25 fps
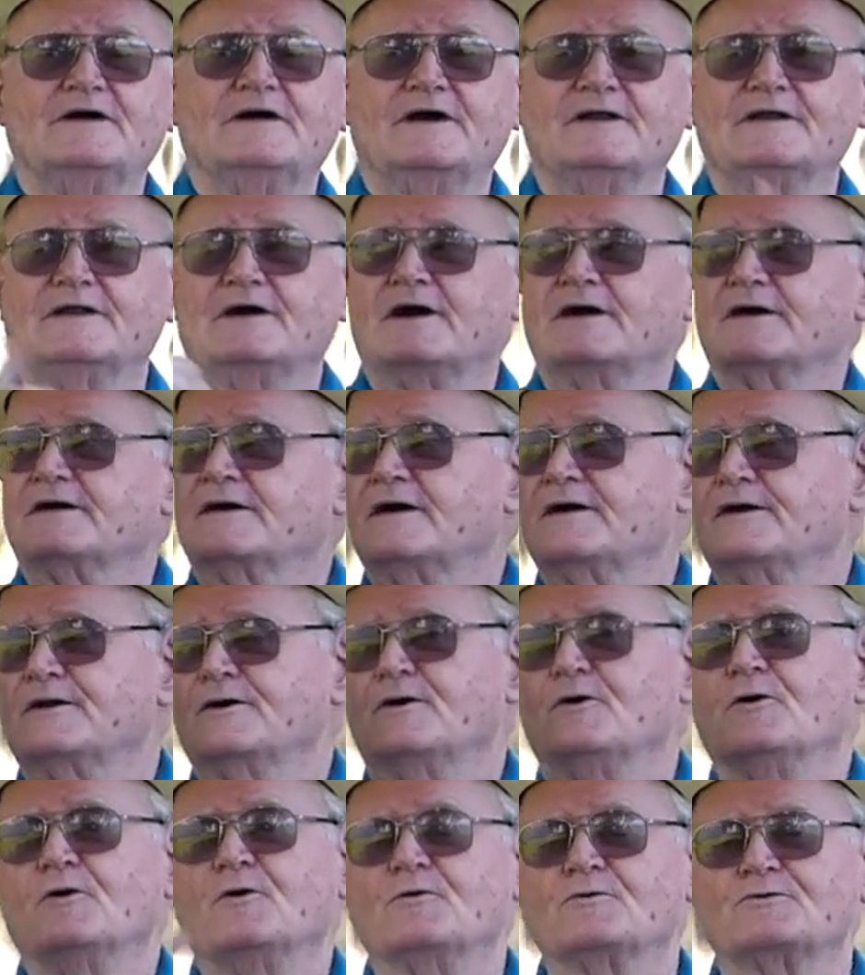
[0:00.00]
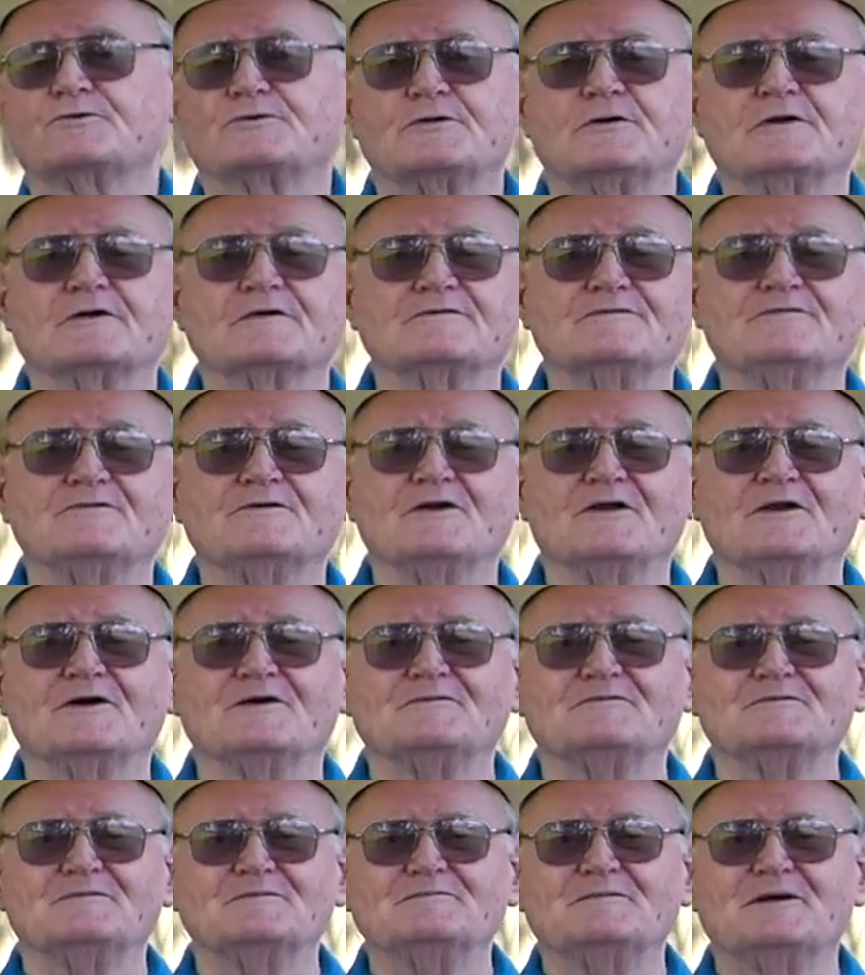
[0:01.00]
And I got a whole trunk full
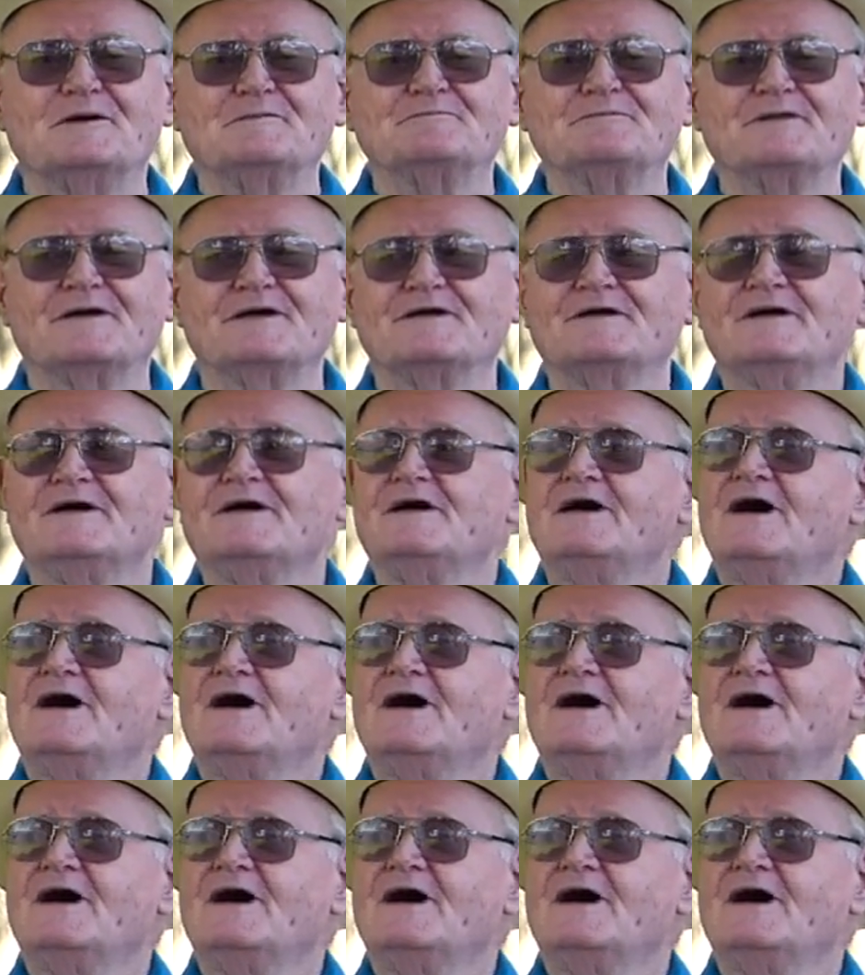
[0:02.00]
of them up there.